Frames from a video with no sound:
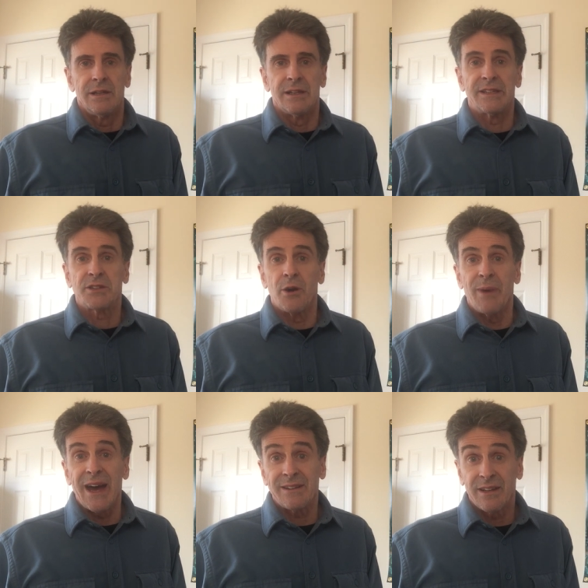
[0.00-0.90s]
Let's go
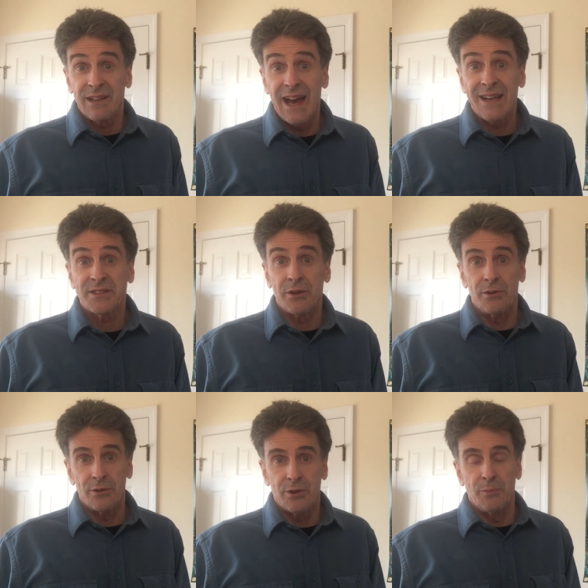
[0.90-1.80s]
back to
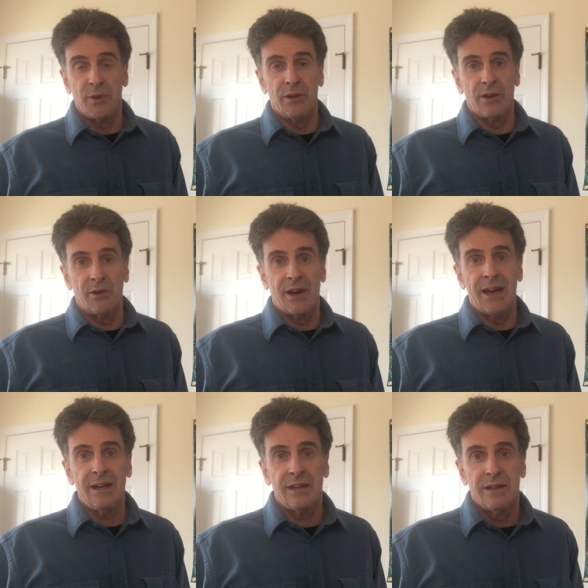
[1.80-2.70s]
classical computing,
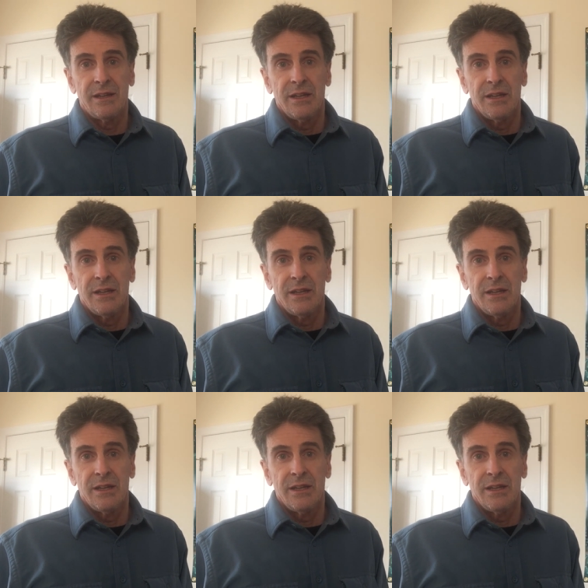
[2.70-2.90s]
right?